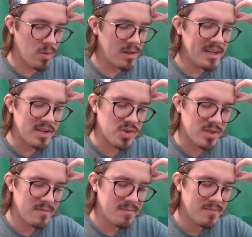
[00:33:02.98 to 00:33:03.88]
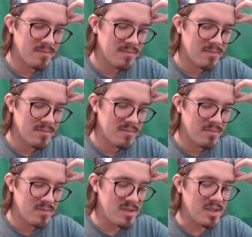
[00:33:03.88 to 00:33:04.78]
correlation
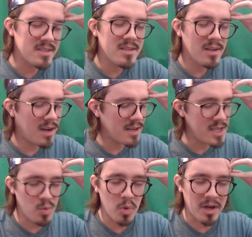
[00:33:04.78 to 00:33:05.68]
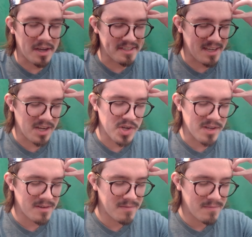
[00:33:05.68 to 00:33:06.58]
does not equal
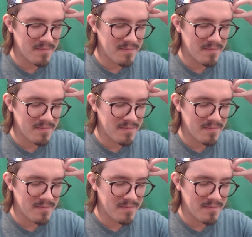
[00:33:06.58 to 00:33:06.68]
causation.